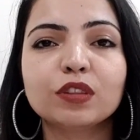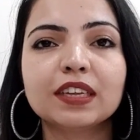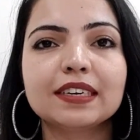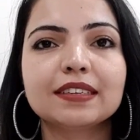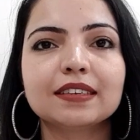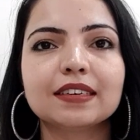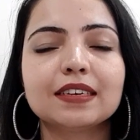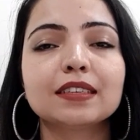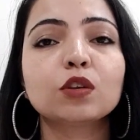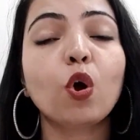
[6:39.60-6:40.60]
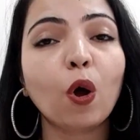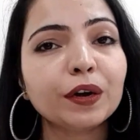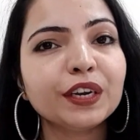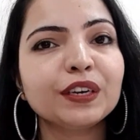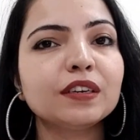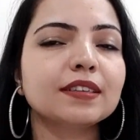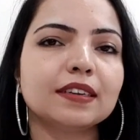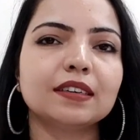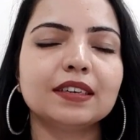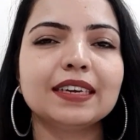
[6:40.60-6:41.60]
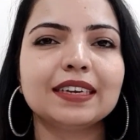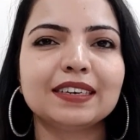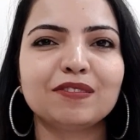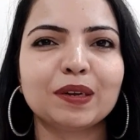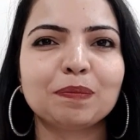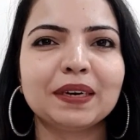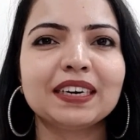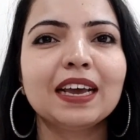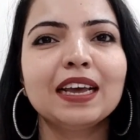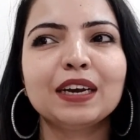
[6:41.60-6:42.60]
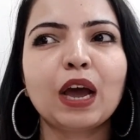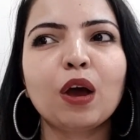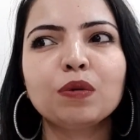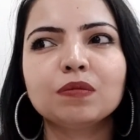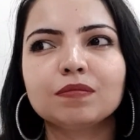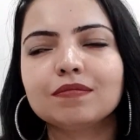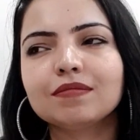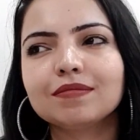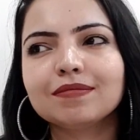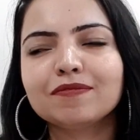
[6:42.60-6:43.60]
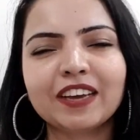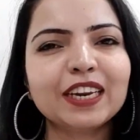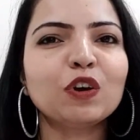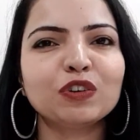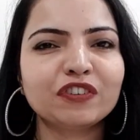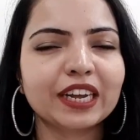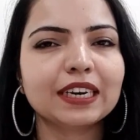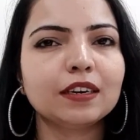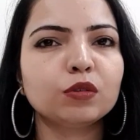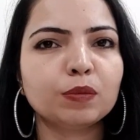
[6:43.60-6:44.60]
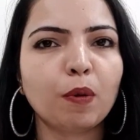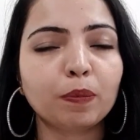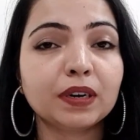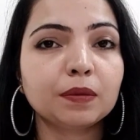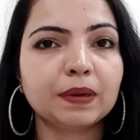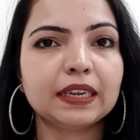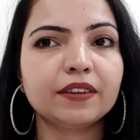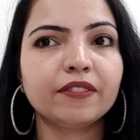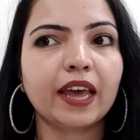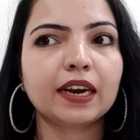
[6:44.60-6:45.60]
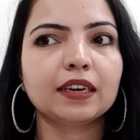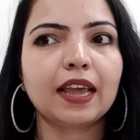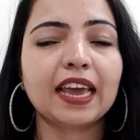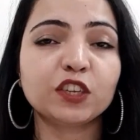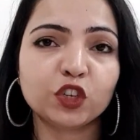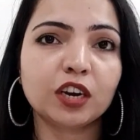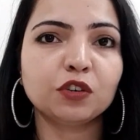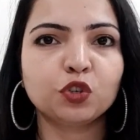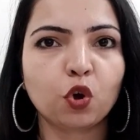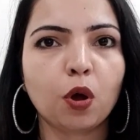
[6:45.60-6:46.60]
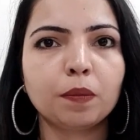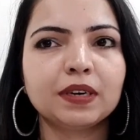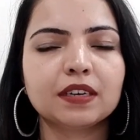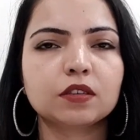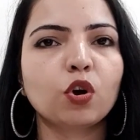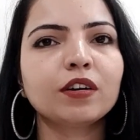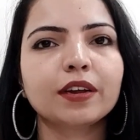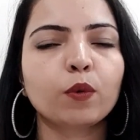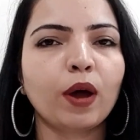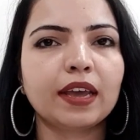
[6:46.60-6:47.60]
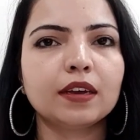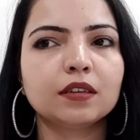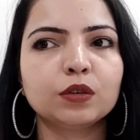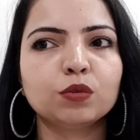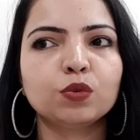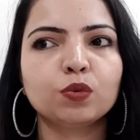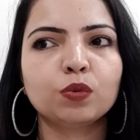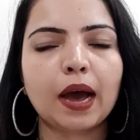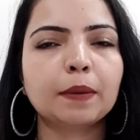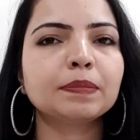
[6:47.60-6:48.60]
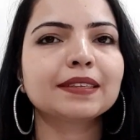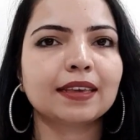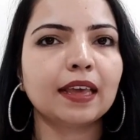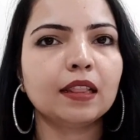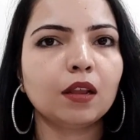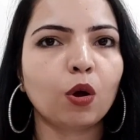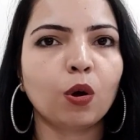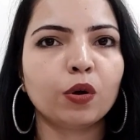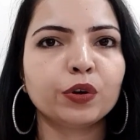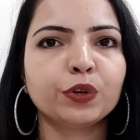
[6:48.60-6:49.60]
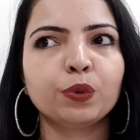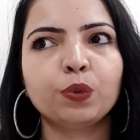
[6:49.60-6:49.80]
on the list is continuous learning and development. Now, very contrary to the popular belief that HR job does not require you to upskill, or